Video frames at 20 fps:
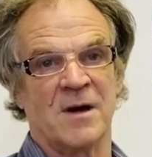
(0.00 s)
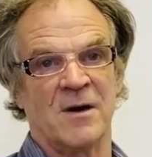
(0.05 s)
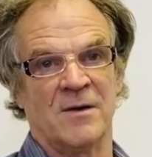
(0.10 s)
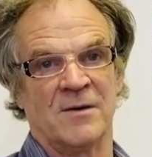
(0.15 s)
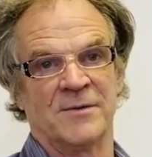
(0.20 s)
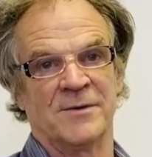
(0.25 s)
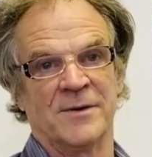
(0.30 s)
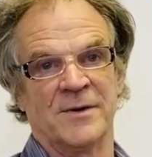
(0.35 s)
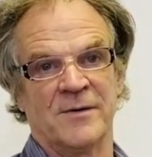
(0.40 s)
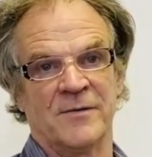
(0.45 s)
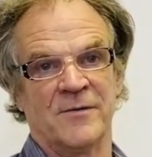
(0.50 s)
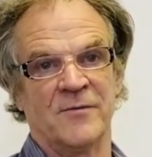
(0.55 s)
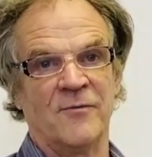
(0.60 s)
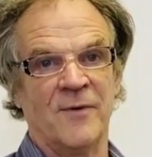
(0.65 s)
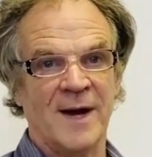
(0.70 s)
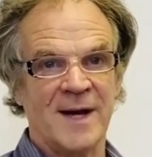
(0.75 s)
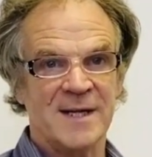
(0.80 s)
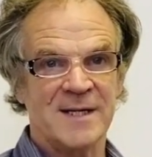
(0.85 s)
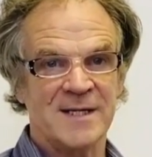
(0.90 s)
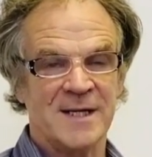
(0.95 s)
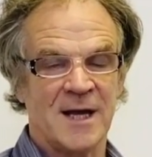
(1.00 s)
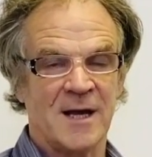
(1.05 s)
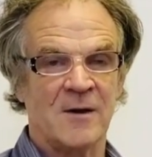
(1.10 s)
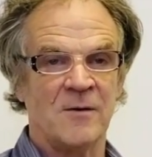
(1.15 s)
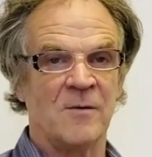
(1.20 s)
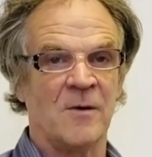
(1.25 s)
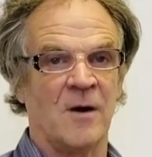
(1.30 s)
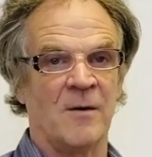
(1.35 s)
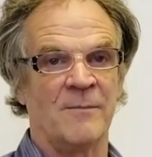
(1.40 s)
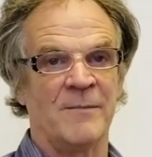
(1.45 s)
on the
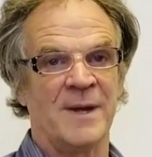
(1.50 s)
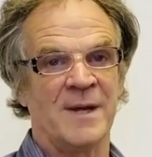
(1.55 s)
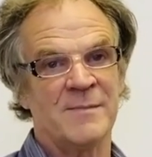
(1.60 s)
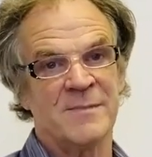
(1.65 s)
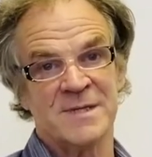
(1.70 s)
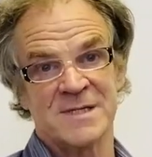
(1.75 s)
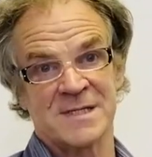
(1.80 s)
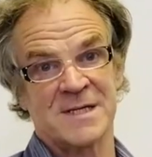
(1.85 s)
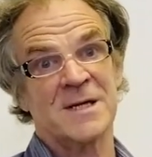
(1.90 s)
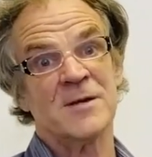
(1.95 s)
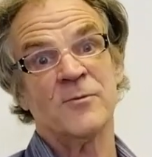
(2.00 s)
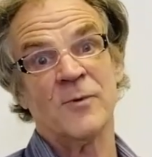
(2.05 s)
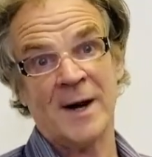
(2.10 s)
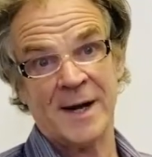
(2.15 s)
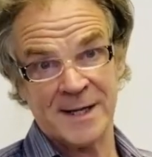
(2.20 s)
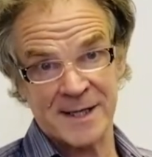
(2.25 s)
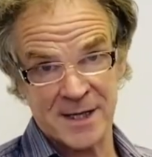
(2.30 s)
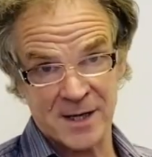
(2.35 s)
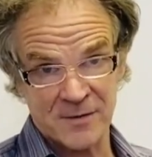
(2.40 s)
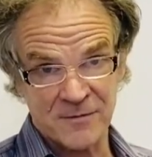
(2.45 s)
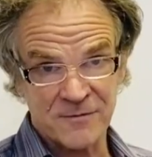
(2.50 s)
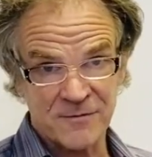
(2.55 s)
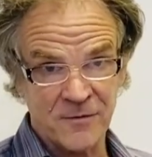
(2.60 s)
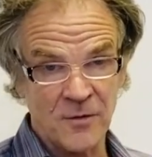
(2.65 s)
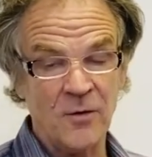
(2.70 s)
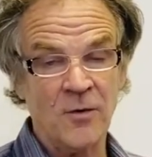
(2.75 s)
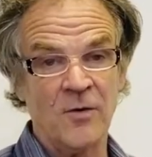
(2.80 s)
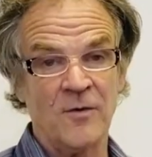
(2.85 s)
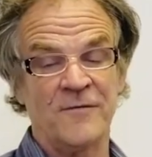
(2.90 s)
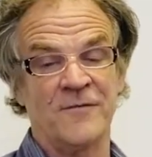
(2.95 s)
radio, on BBC Radio
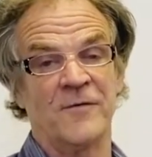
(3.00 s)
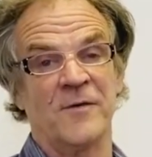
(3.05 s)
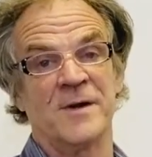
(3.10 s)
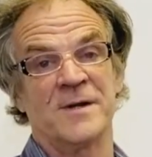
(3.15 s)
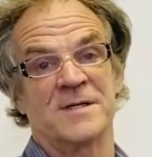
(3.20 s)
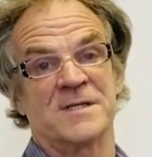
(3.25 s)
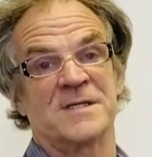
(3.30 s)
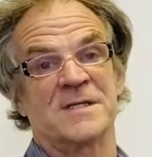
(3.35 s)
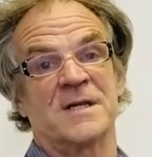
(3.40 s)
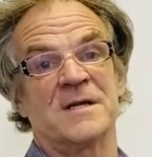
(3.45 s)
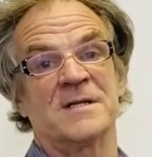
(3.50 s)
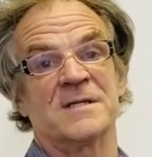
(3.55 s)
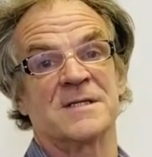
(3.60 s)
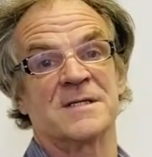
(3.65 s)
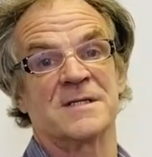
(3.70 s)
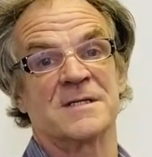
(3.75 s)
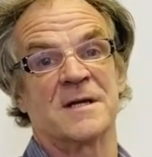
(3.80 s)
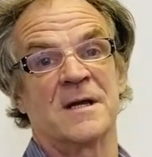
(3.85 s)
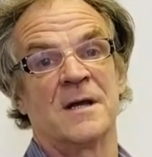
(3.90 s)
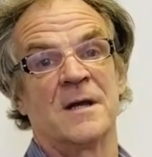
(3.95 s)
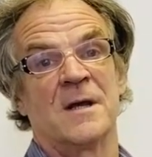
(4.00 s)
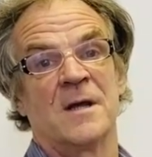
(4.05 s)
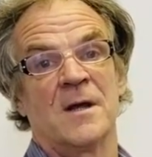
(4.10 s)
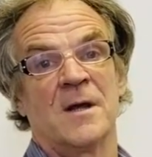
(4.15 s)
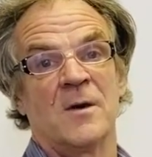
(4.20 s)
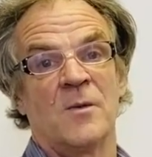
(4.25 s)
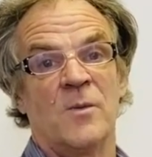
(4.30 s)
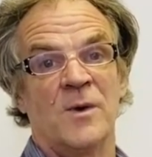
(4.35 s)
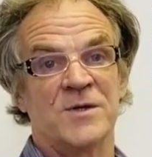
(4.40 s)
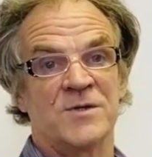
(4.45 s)
4, for instance,
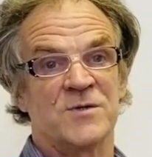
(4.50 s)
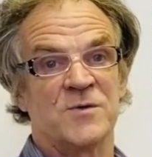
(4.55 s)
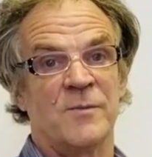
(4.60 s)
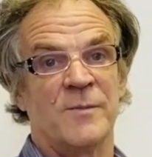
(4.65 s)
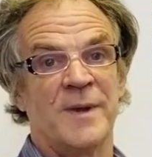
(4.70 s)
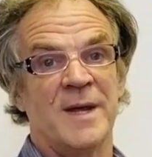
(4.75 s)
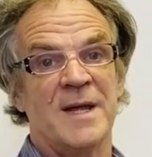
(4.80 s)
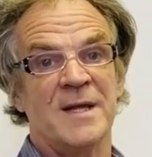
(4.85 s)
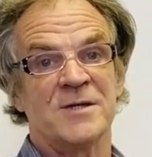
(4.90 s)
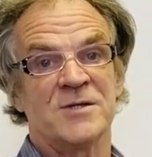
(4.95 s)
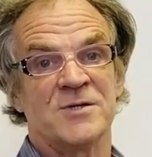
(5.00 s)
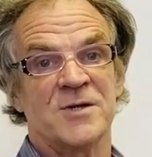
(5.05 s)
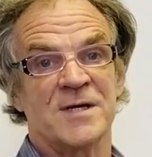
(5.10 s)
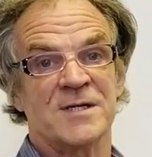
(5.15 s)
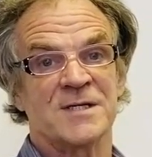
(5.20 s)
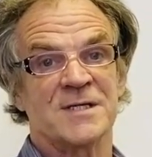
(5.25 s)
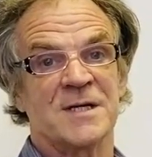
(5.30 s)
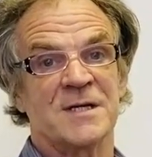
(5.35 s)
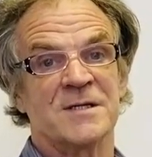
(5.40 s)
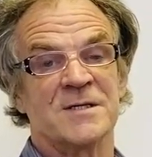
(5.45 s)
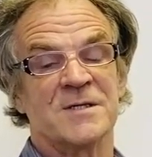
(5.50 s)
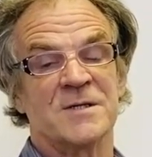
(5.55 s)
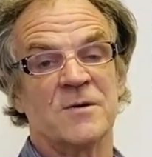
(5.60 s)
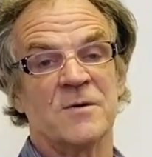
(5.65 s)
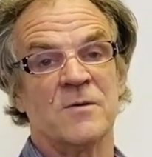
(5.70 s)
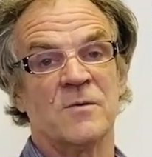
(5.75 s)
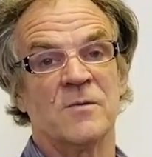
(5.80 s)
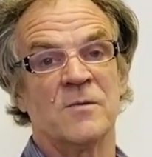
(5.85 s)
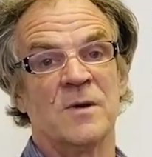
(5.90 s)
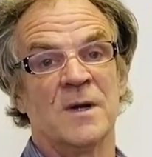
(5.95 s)
which would be interesting
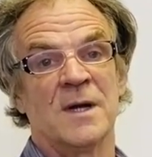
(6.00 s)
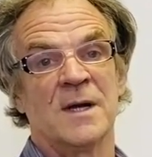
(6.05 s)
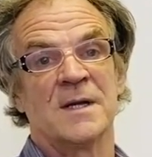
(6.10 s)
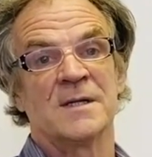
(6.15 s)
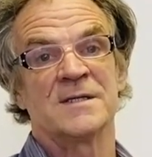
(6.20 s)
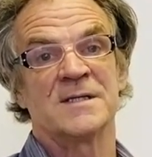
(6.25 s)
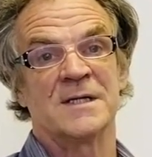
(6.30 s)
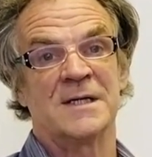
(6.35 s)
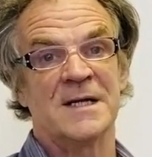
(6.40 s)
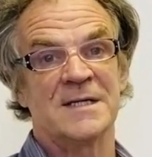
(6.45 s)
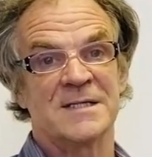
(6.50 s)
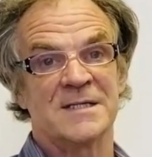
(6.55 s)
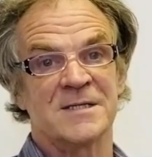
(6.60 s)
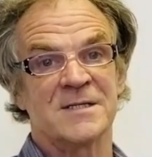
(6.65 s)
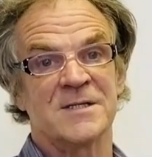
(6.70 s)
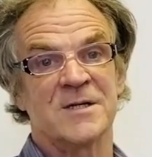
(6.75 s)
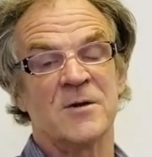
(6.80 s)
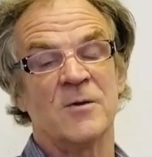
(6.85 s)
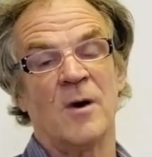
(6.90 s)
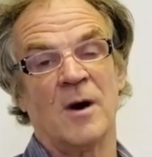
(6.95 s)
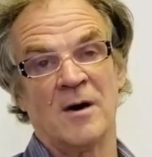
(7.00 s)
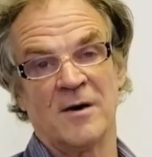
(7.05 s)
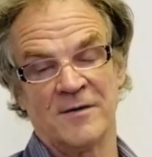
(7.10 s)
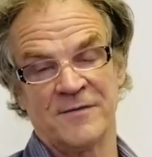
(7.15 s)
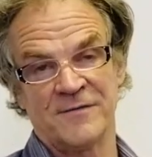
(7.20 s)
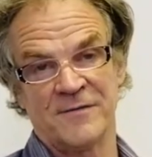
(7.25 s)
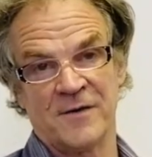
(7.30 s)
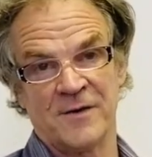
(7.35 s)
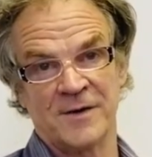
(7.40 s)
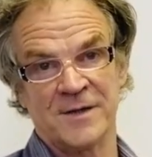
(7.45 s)
to listen to, I
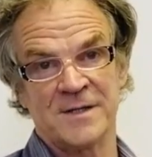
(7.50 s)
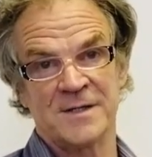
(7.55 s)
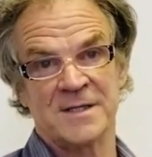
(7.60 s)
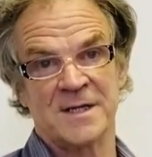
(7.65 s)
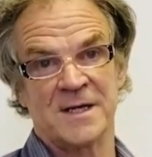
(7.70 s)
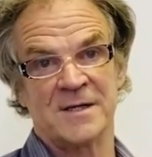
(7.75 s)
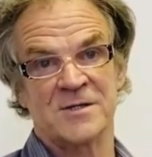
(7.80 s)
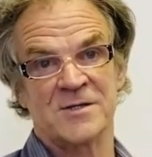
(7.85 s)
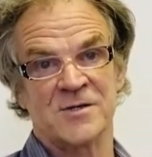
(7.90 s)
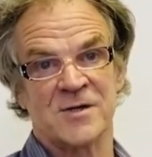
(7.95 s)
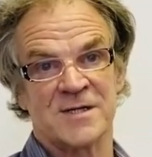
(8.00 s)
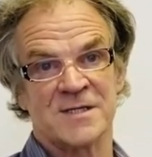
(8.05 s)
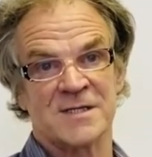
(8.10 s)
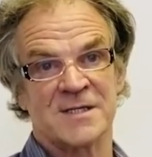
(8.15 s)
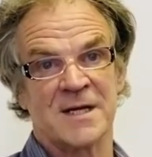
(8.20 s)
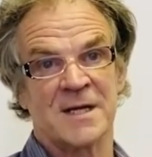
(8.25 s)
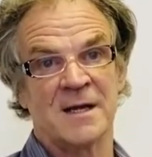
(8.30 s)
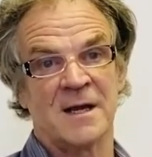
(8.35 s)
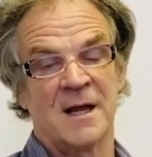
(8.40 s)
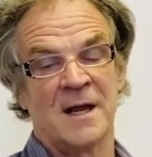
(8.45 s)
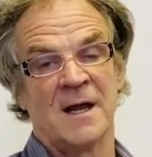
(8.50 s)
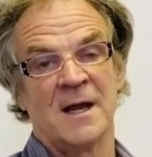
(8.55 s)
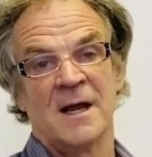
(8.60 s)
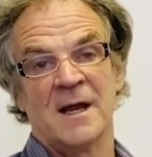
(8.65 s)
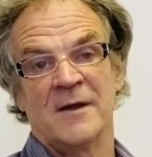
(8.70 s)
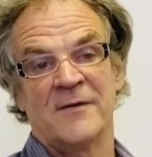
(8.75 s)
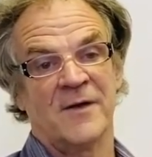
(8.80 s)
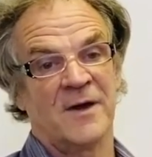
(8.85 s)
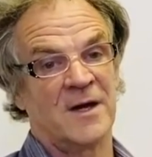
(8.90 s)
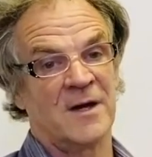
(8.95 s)
find interesting,
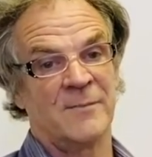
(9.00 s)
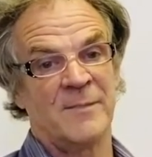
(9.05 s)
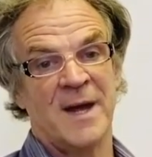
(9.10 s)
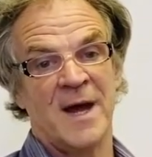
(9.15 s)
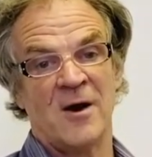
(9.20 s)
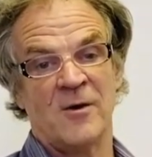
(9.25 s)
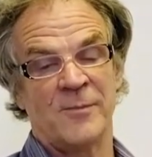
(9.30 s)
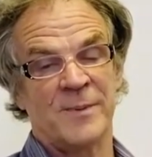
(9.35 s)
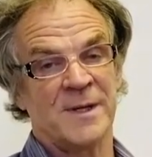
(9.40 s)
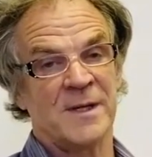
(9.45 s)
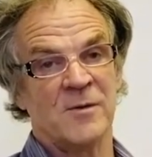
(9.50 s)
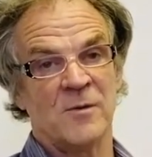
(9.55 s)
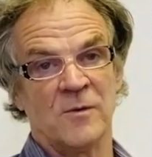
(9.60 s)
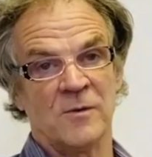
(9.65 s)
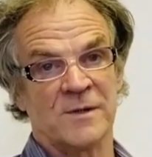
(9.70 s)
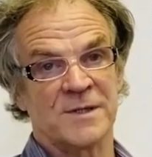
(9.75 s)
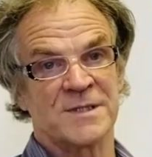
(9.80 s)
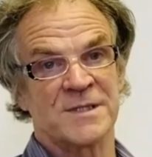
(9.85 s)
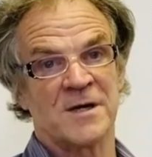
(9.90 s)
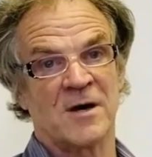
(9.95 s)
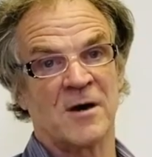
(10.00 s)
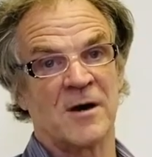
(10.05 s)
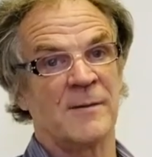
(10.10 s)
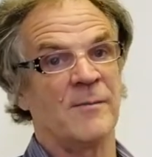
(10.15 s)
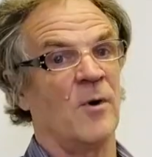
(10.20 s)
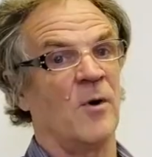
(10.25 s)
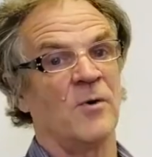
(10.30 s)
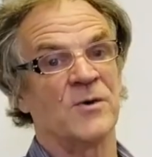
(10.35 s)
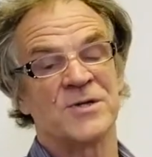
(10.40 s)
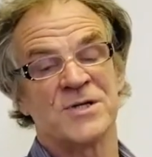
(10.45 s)
that can be helping you all the time,
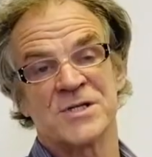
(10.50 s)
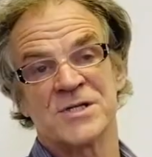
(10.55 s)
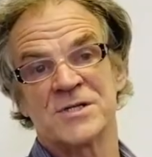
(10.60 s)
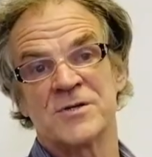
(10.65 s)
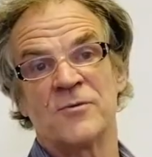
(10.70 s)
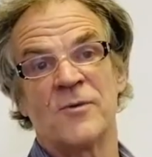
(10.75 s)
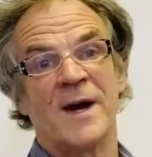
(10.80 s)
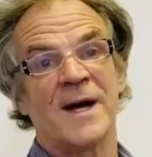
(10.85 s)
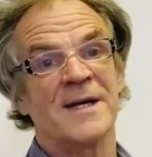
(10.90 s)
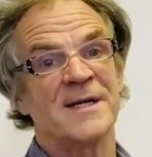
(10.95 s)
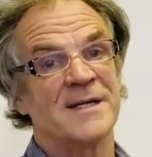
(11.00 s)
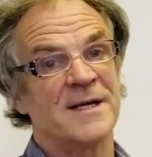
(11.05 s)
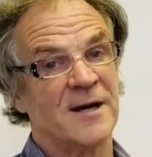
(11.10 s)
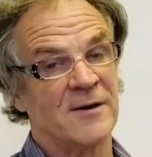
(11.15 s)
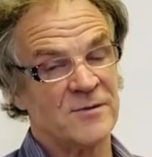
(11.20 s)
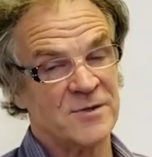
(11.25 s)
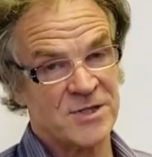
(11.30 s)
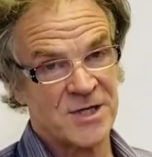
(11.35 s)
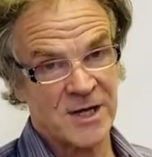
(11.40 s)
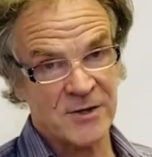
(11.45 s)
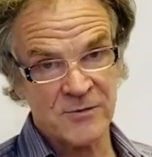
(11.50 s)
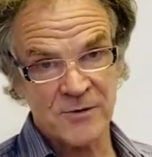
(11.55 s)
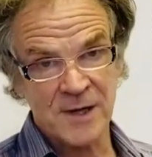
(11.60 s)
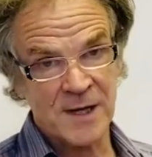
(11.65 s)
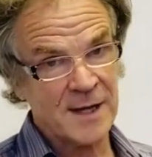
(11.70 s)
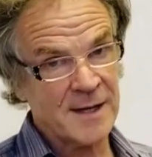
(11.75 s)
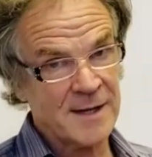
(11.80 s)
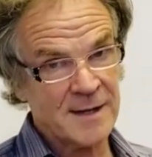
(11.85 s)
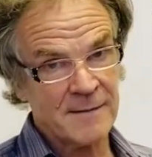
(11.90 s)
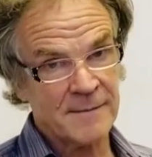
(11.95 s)
or just the radio
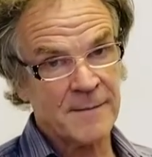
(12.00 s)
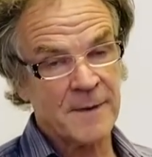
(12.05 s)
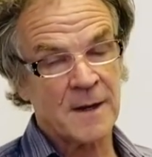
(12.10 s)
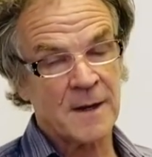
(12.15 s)
generally,